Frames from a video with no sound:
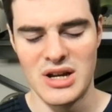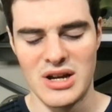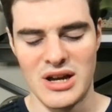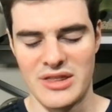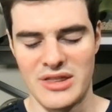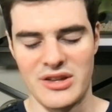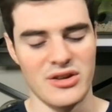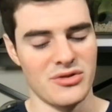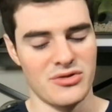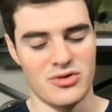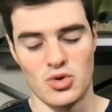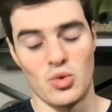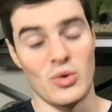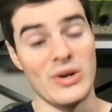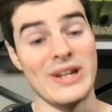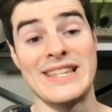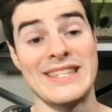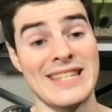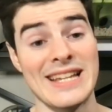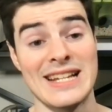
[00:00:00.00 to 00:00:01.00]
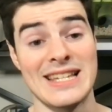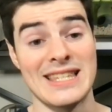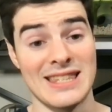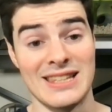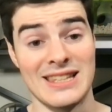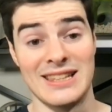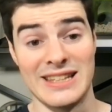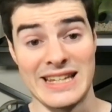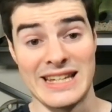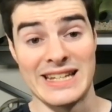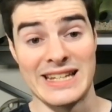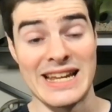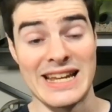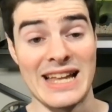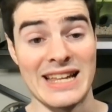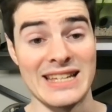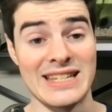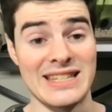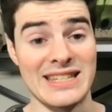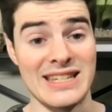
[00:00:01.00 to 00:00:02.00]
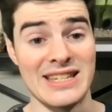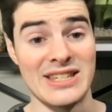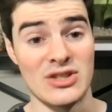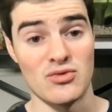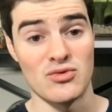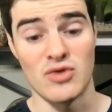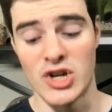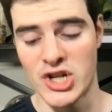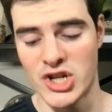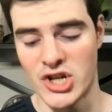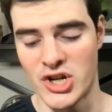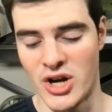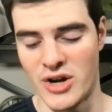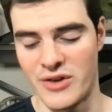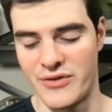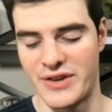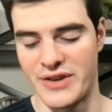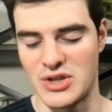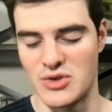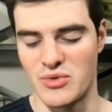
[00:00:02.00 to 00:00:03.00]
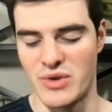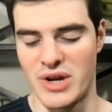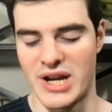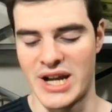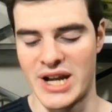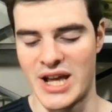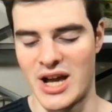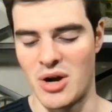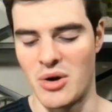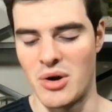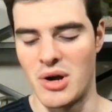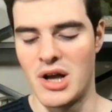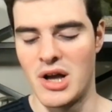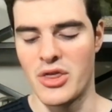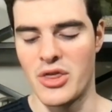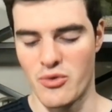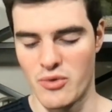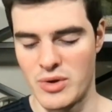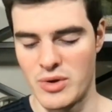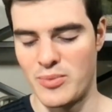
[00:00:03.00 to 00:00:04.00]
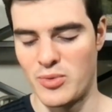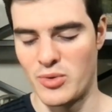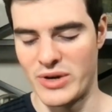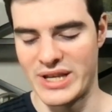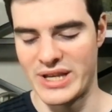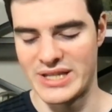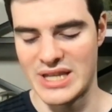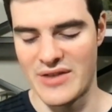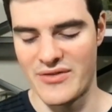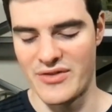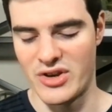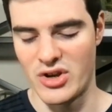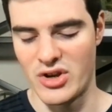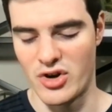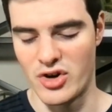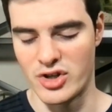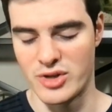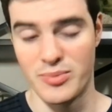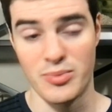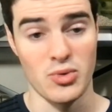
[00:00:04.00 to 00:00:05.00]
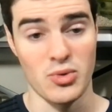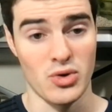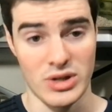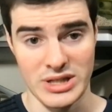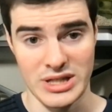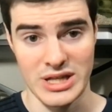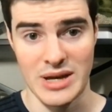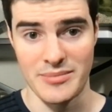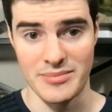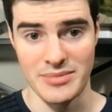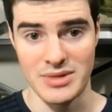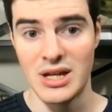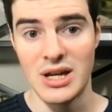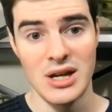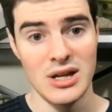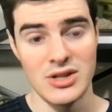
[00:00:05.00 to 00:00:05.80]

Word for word: They're twenty-sixth in the league, Dallas is, in rushing offense right now, three point seven yards per attempt.